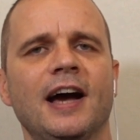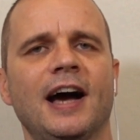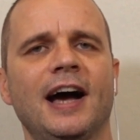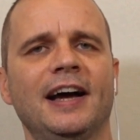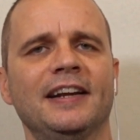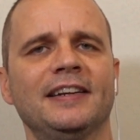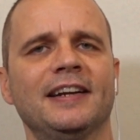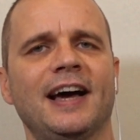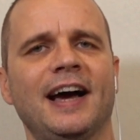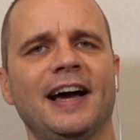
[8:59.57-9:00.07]

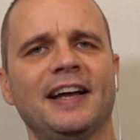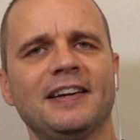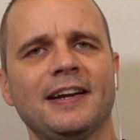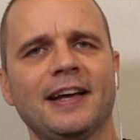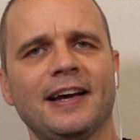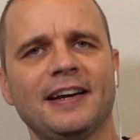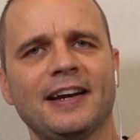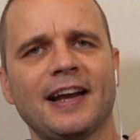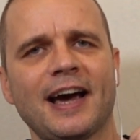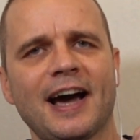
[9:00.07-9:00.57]
And
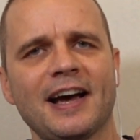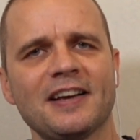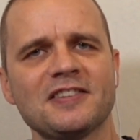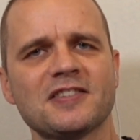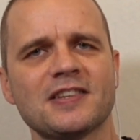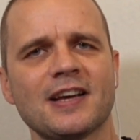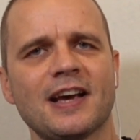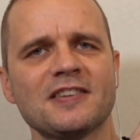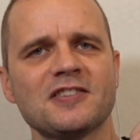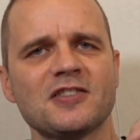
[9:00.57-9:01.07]
then
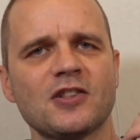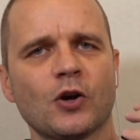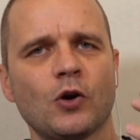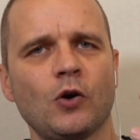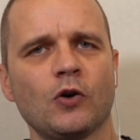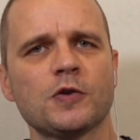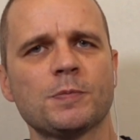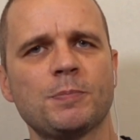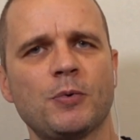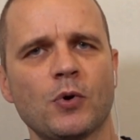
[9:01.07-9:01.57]
as the
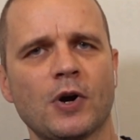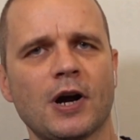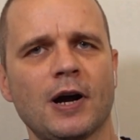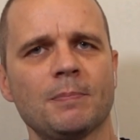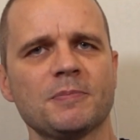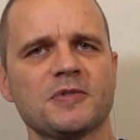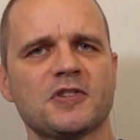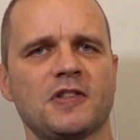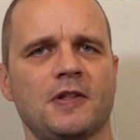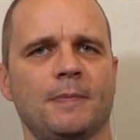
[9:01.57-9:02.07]
gospel
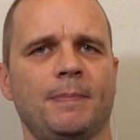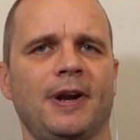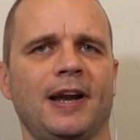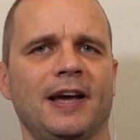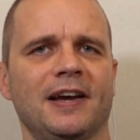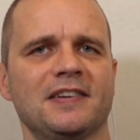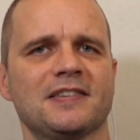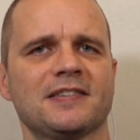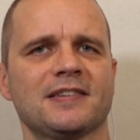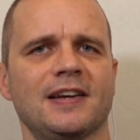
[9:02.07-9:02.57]
comes to the
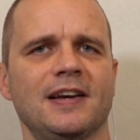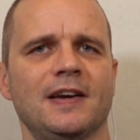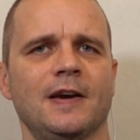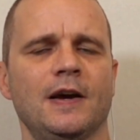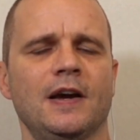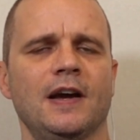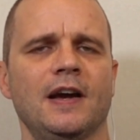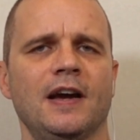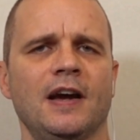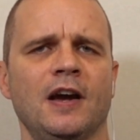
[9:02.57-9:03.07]
place,
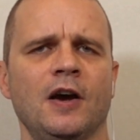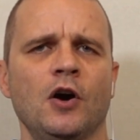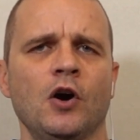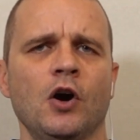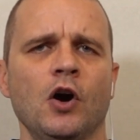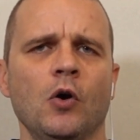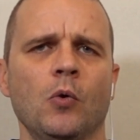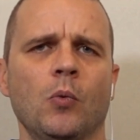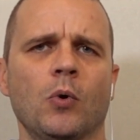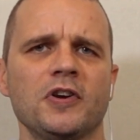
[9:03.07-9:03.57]

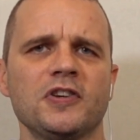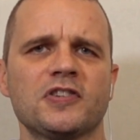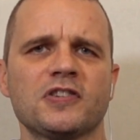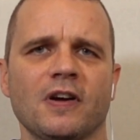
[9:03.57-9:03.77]
what you